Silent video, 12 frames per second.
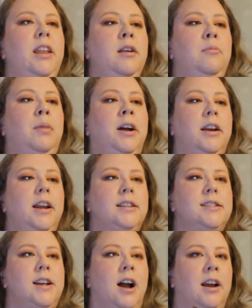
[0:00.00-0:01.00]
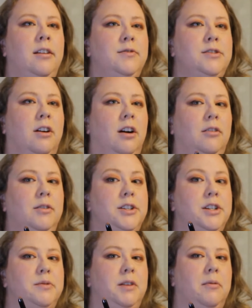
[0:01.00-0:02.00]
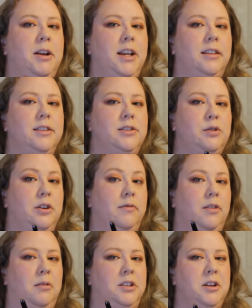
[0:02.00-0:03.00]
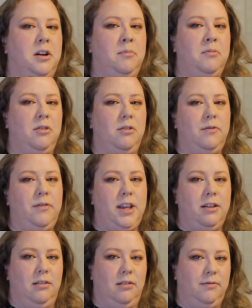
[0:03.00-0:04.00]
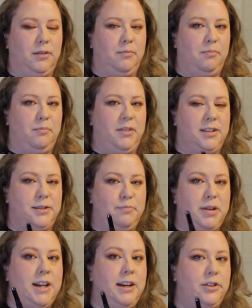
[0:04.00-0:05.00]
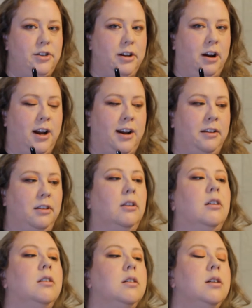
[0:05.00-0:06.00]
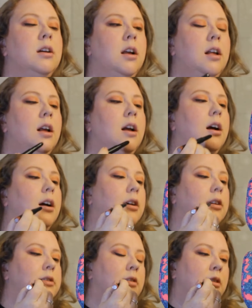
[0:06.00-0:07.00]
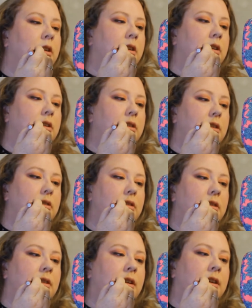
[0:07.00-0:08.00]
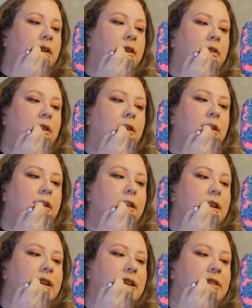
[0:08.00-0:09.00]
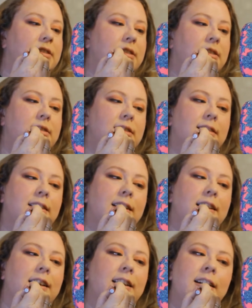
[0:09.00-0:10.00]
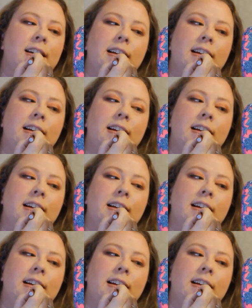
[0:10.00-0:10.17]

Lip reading: but it's kind of dark, which is where we get this sort of autumnal feel from this peach eye look. So I'm going to line and use it to line